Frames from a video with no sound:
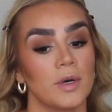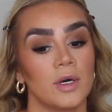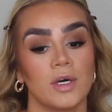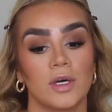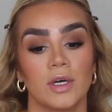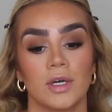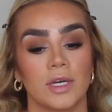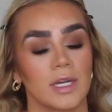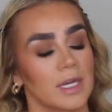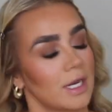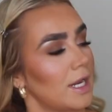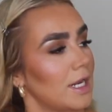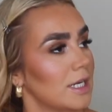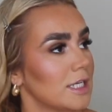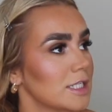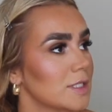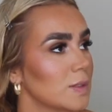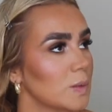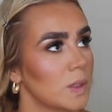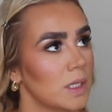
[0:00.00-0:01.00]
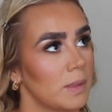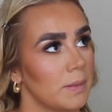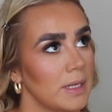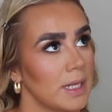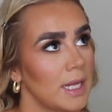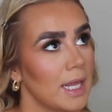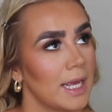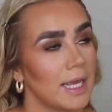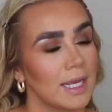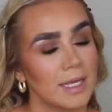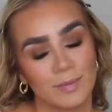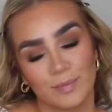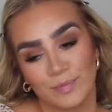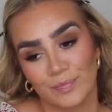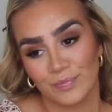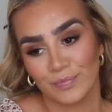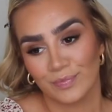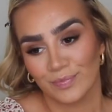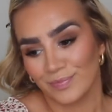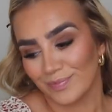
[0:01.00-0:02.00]
on and I just want to be like,
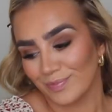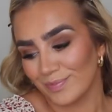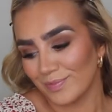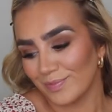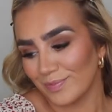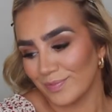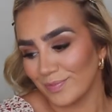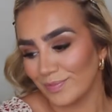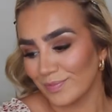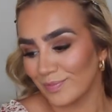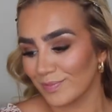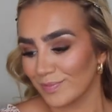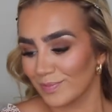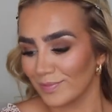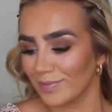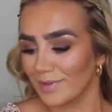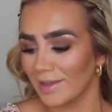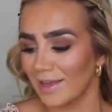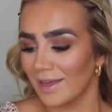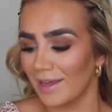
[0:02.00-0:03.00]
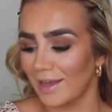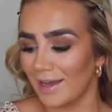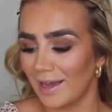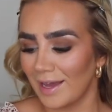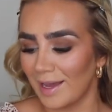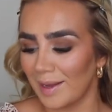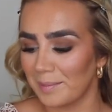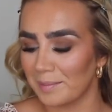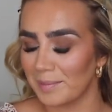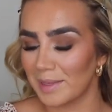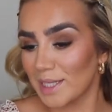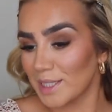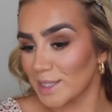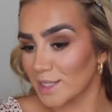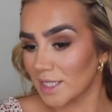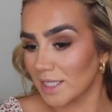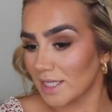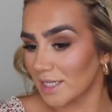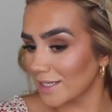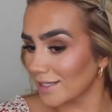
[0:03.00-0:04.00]
I'm
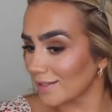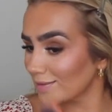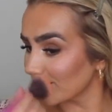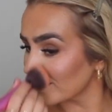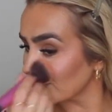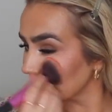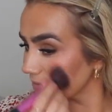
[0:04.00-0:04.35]
blushing.